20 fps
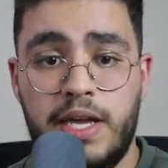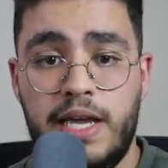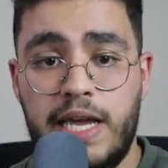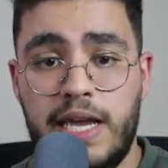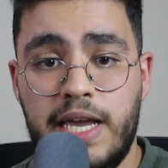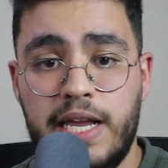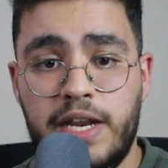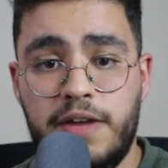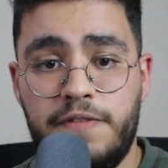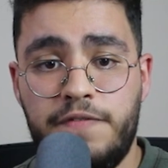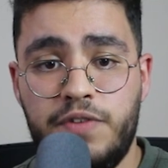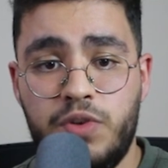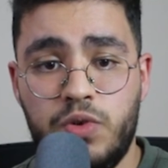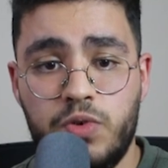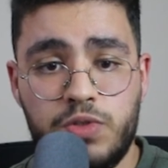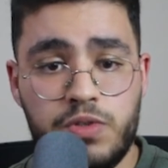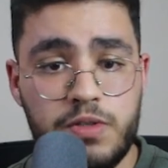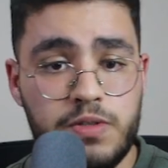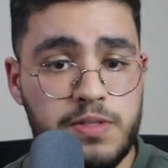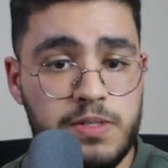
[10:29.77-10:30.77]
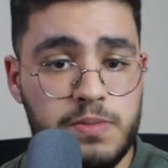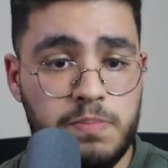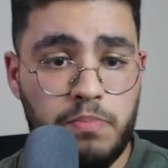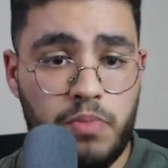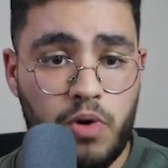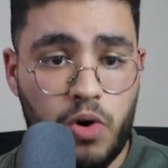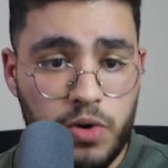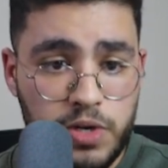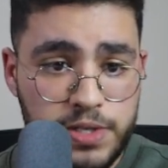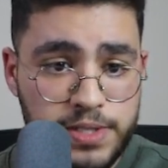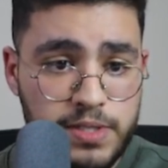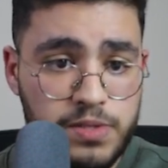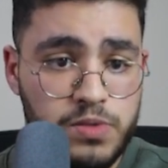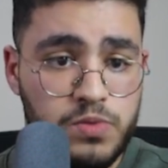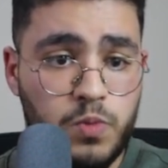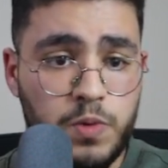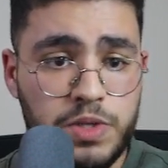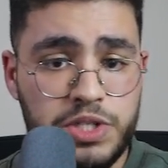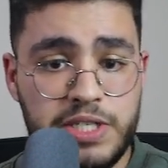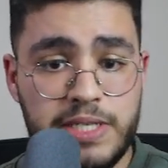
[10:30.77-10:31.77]
in futures
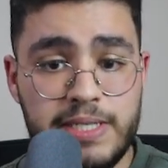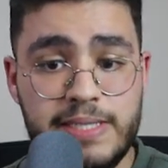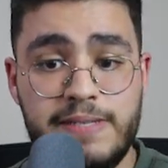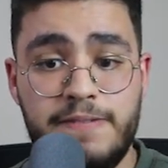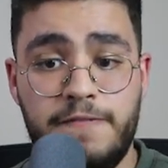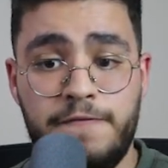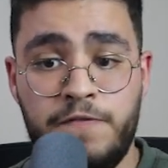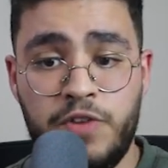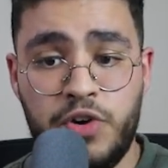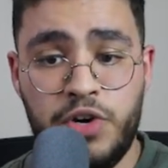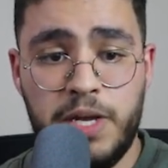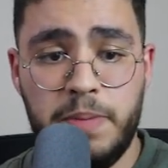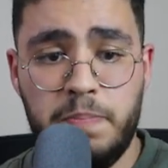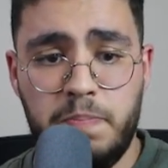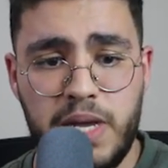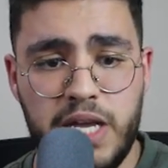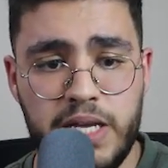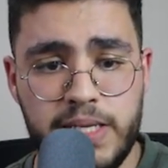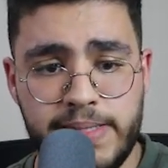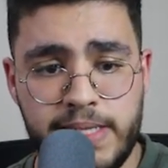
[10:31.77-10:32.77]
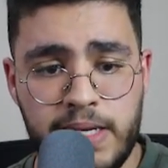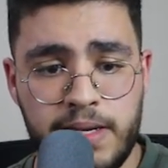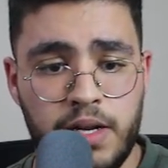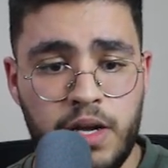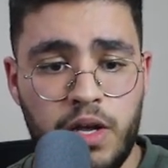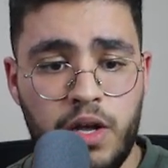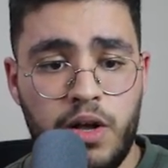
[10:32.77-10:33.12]
bonuses, which is very amazing.